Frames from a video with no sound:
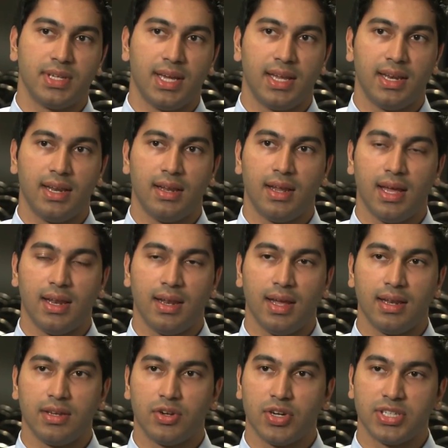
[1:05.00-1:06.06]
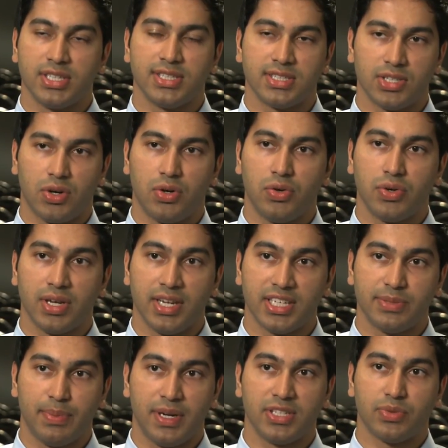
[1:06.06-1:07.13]
and, and, and, Christians as a whole can
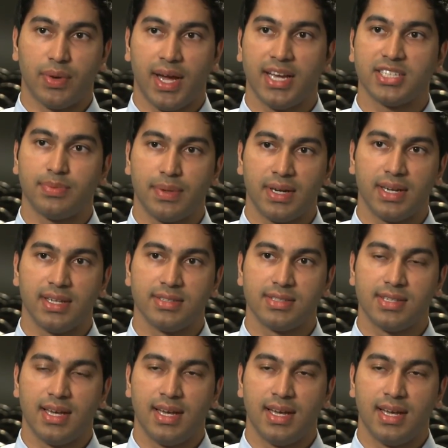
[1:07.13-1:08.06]
experience what I experience.